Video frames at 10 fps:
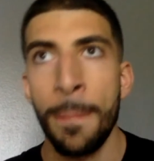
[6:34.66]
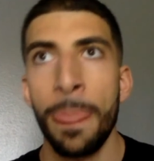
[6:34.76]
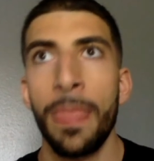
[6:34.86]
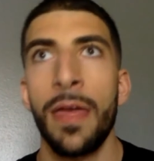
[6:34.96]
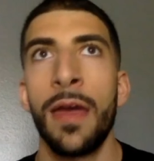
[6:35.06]

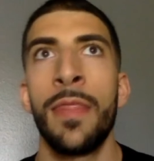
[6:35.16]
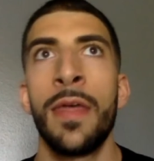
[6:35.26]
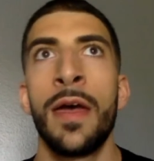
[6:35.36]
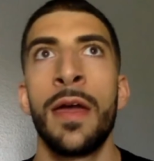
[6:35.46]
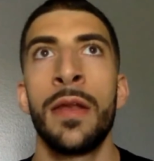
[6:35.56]
And
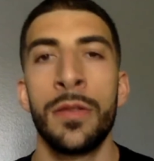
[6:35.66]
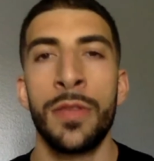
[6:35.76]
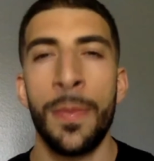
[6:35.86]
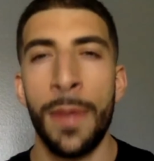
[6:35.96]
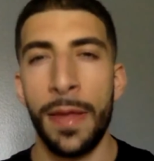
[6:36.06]
then,
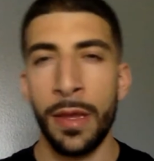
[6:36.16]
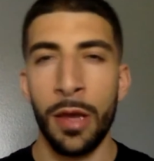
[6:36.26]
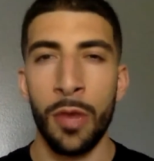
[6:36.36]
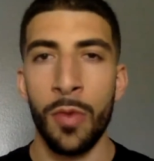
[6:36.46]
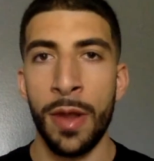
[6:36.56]
depending
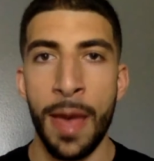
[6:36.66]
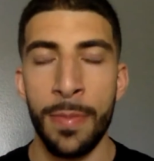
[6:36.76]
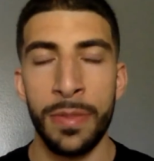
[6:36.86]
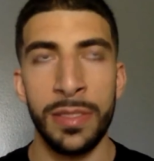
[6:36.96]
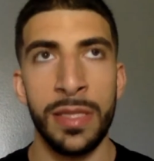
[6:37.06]
on what
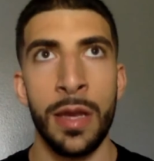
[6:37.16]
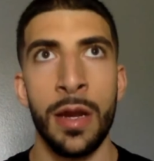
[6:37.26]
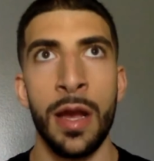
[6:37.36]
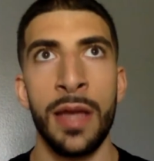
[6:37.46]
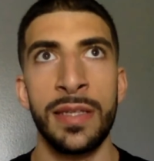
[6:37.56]
happens there,
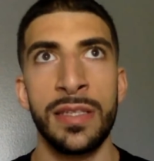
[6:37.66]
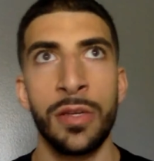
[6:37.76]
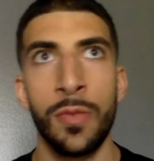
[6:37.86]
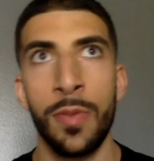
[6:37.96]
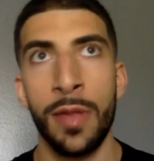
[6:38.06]
I still
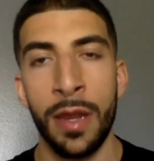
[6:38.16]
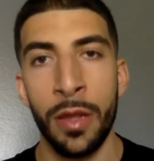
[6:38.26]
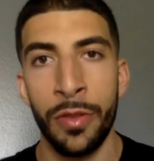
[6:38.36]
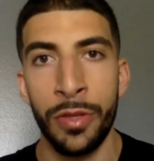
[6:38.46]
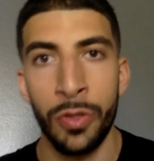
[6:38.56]
plan on
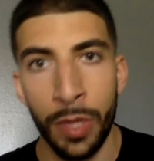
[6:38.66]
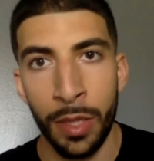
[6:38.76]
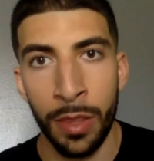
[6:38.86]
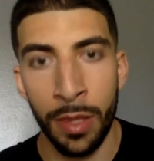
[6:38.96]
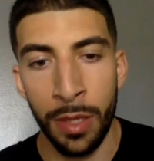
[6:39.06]
doing
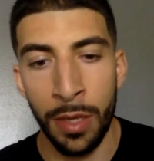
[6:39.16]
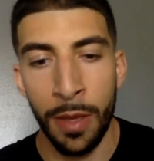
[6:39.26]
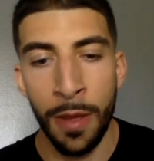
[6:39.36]
the